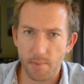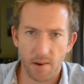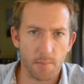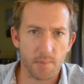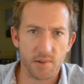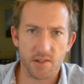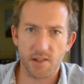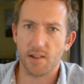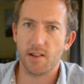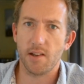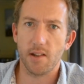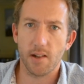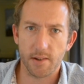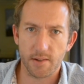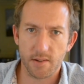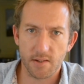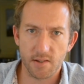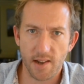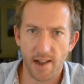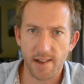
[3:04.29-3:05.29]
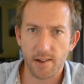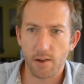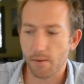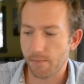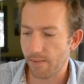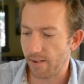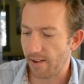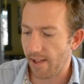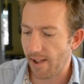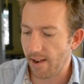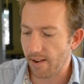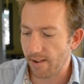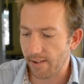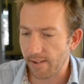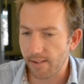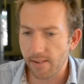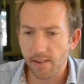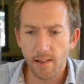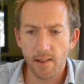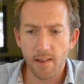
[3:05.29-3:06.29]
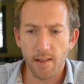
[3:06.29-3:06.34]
but in particular takeoff and landing,